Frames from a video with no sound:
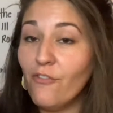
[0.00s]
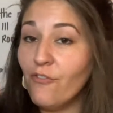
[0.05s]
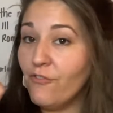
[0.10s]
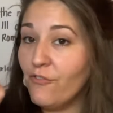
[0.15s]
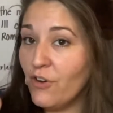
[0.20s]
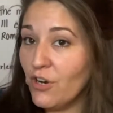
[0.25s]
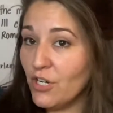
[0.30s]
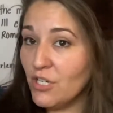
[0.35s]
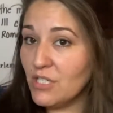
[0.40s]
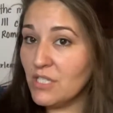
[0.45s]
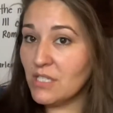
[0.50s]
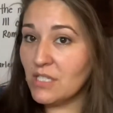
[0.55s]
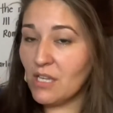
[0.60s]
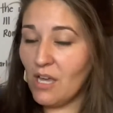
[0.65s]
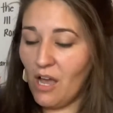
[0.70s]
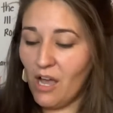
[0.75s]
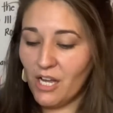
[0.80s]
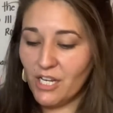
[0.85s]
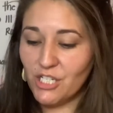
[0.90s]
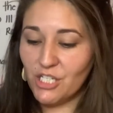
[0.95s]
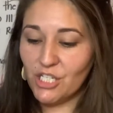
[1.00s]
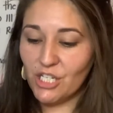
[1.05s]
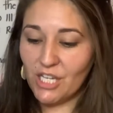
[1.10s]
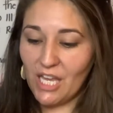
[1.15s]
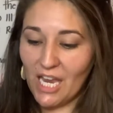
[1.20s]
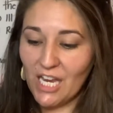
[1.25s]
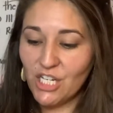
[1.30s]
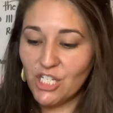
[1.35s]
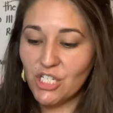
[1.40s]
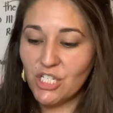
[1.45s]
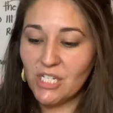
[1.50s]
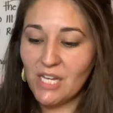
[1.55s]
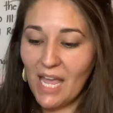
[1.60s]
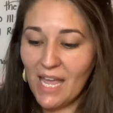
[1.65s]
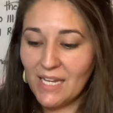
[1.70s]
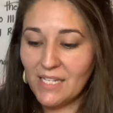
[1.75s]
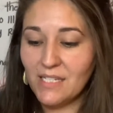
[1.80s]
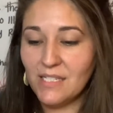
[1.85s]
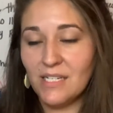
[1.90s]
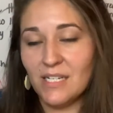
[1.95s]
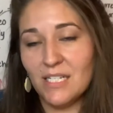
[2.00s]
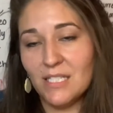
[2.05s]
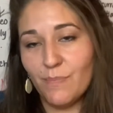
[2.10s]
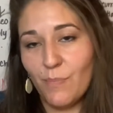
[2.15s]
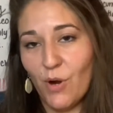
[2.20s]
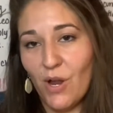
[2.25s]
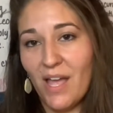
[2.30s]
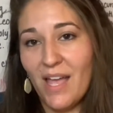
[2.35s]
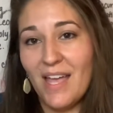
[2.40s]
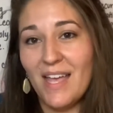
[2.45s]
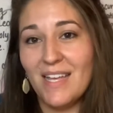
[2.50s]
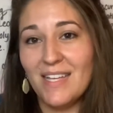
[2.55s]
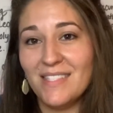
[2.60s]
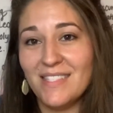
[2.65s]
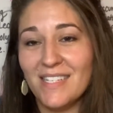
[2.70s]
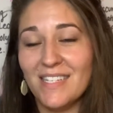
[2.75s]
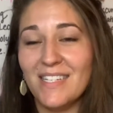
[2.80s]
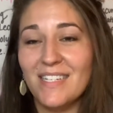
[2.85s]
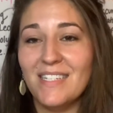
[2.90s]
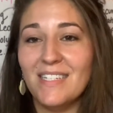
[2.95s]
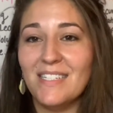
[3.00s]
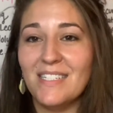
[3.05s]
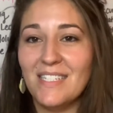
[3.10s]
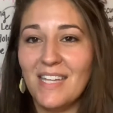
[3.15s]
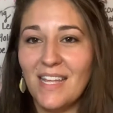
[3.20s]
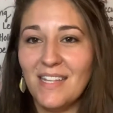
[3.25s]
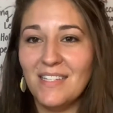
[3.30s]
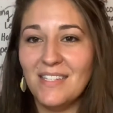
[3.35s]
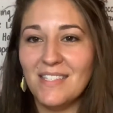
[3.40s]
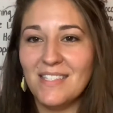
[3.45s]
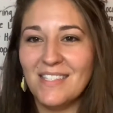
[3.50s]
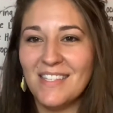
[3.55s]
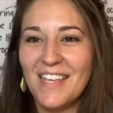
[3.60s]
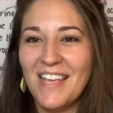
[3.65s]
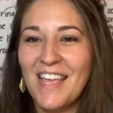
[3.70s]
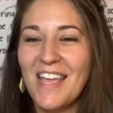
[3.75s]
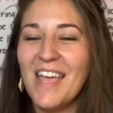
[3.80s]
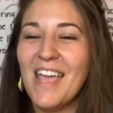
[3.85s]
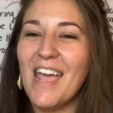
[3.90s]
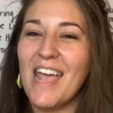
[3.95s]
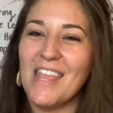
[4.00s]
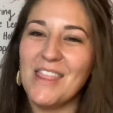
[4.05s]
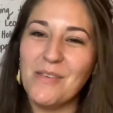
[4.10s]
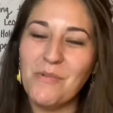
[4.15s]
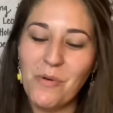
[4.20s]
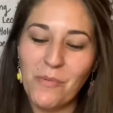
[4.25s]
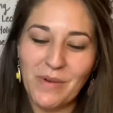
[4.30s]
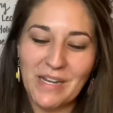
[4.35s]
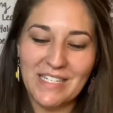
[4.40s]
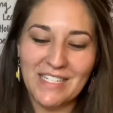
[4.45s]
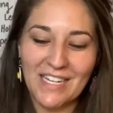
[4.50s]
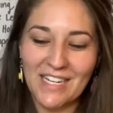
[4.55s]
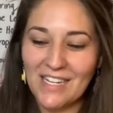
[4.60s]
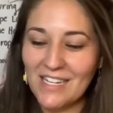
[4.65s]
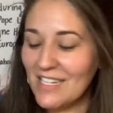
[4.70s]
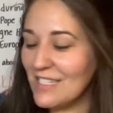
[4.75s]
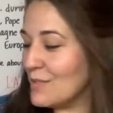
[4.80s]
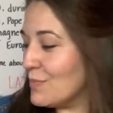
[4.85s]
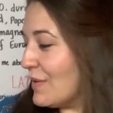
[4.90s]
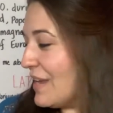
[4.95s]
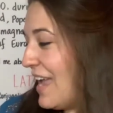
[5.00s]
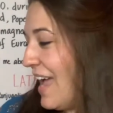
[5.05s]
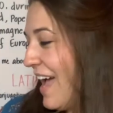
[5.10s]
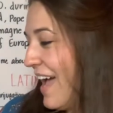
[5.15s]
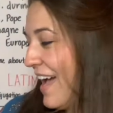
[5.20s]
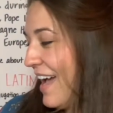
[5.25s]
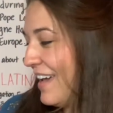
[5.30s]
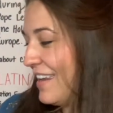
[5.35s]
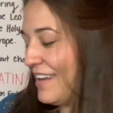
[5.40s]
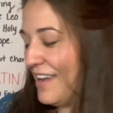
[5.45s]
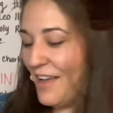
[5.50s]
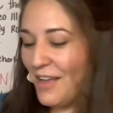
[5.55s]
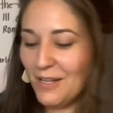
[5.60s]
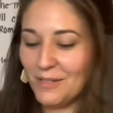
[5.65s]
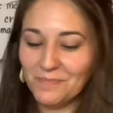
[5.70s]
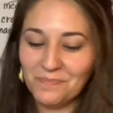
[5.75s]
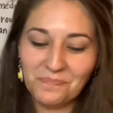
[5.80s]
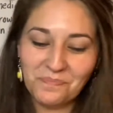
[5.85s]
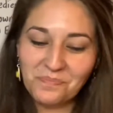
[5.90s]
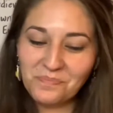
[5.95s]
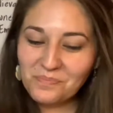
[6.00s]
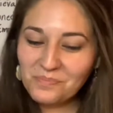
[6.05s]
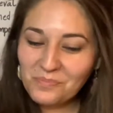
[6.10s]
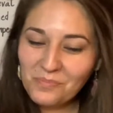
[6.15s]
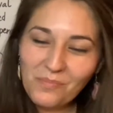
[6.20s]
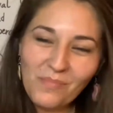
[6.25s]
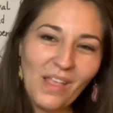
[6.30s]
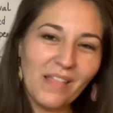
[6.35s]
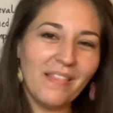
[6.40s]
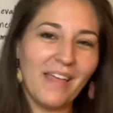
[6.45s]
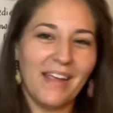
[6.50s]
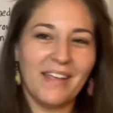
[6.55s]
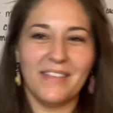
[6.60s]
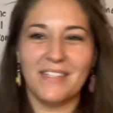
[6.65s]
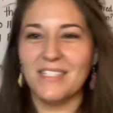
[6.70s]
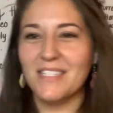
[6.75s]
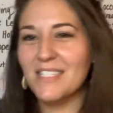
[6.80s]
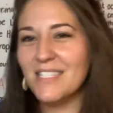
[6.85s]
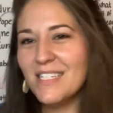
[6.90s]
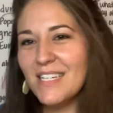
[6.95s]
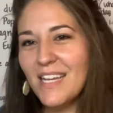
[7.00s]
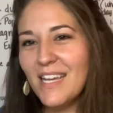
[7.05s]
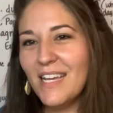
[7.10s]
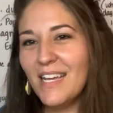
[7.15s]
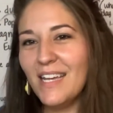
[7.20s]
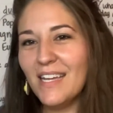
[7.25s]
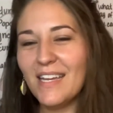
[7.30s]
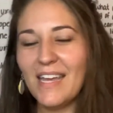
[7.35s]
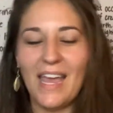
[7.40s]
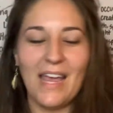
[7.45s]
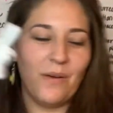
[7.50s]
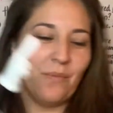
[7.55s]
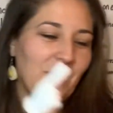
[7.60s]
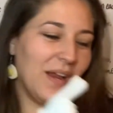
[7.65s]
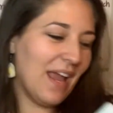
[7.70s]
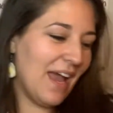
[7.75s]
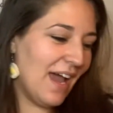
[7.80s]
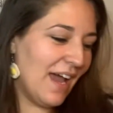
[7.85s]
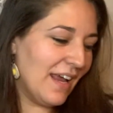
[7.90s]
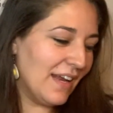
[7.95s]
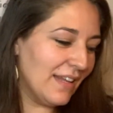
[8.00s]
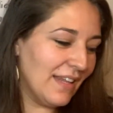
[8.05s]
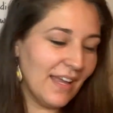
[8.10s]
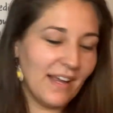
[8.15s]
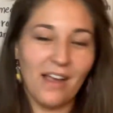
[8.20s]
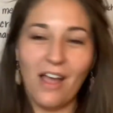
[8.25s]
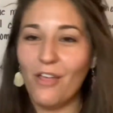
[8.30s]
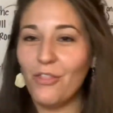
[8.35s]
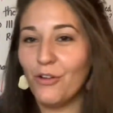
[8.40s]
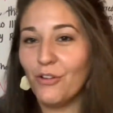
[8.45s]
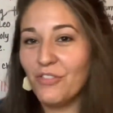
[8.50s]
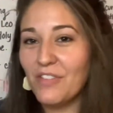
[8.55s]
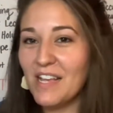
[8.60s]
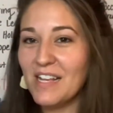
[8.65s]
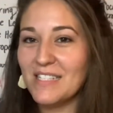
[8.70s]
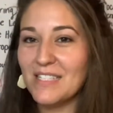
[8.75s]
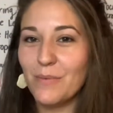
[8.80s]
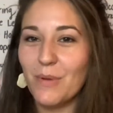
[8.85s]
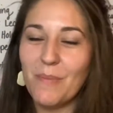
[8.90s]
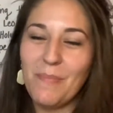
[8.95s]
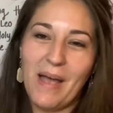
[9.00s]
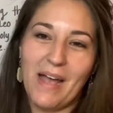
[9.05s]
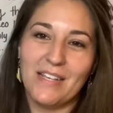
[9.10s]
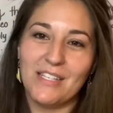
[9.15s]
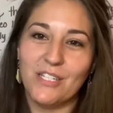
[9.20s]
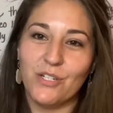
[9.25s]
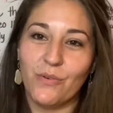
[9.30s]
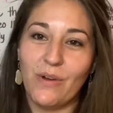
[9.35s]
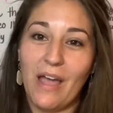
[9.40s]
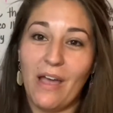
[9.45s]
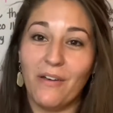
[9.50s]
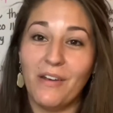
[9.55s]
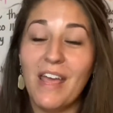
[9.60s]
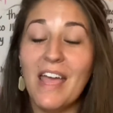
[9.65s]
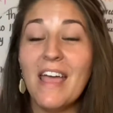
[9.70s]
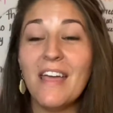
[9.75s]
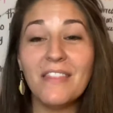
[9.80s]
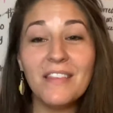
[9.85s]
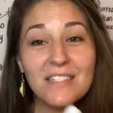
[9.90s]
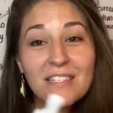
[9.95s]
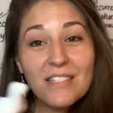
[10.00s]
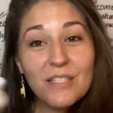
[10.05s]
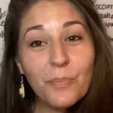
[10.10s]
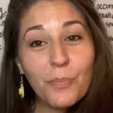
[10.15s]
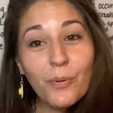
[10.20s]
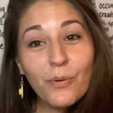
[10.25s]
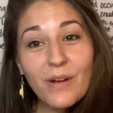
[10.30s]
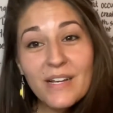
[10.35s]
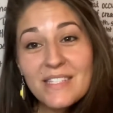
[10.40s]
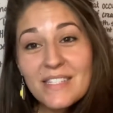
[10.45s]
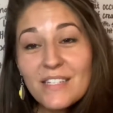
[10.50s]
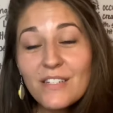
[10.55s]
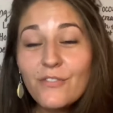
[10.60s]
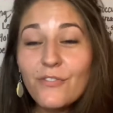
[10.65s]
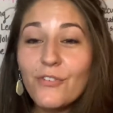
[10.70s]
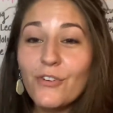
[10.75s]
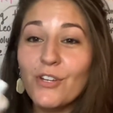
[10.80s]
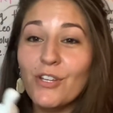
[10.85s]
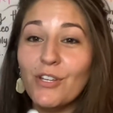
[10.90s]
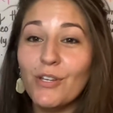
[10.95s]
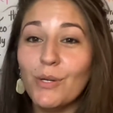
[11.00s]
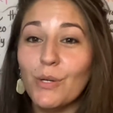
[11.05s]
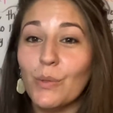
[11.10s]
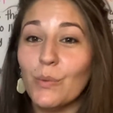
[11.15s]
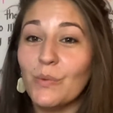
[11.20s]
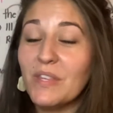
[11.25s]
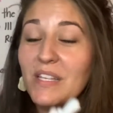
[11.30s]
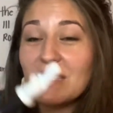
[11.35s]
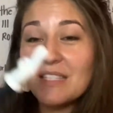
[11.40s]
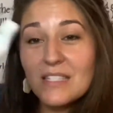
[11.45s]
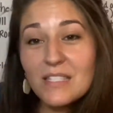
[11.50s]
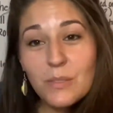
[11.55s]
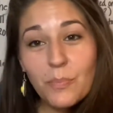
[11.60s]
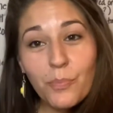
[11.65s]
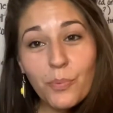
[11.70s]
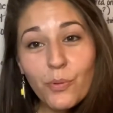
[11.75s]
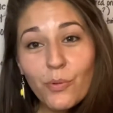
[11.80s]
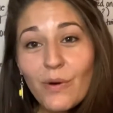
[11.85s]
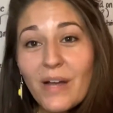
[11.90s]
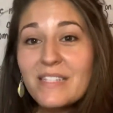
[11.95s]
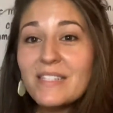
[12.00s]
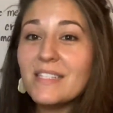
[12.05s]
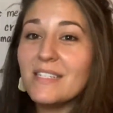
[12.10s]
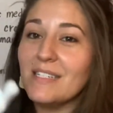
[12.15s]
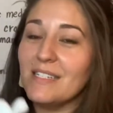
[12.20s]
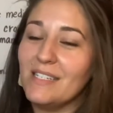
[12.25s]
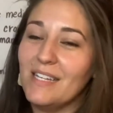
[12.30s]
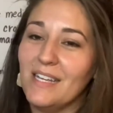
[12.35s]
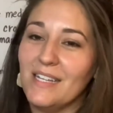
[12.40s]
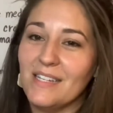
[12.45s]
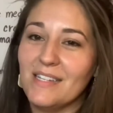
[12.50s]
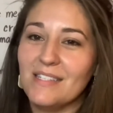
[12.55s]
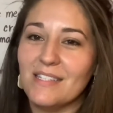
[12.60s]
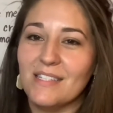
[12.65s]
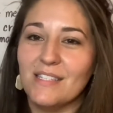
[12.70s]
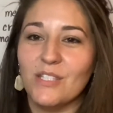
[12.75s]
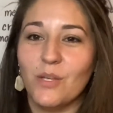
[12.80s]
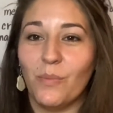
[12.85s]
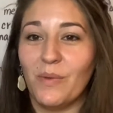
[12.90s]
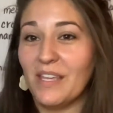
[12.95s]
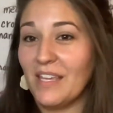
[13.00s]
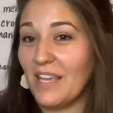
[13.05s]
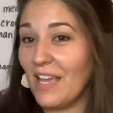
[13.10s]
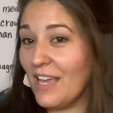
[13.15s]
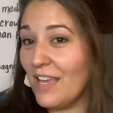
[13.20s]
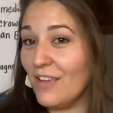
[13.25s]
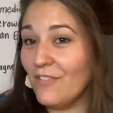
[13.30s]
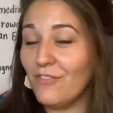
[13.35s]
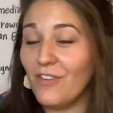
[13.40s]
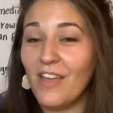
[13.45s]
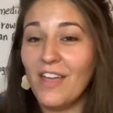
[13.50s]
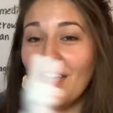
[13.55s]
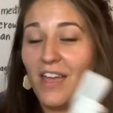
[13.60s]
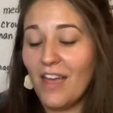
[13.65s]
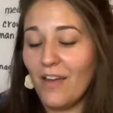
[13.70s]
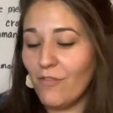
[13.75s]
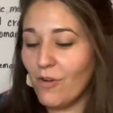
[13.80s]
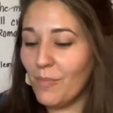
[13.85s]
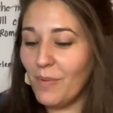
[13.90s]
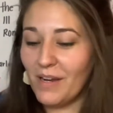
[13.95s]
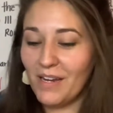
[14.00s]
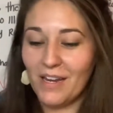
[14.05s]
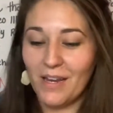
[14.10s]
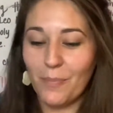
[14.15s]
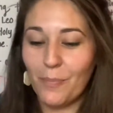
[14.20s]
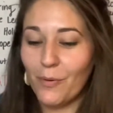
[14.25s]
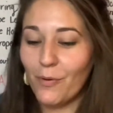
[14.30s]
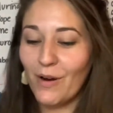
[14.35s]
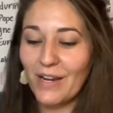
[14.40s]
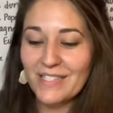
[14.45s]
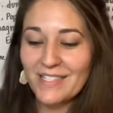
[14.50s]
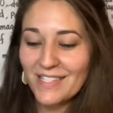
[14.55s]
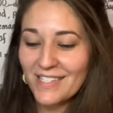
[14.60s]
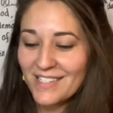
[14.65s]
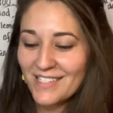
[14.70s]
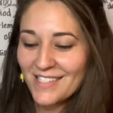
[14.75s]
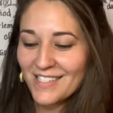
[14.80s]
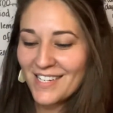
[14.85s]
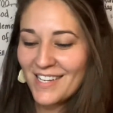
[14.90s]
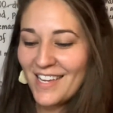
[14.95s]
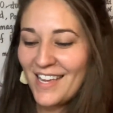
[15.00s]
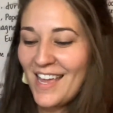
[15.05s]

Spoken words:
first conjugation endings present tense. And then what we did is we had like a stick and we had like other things that we passed around. This is a present for you. This is a present tense. And so we gave everybody a present,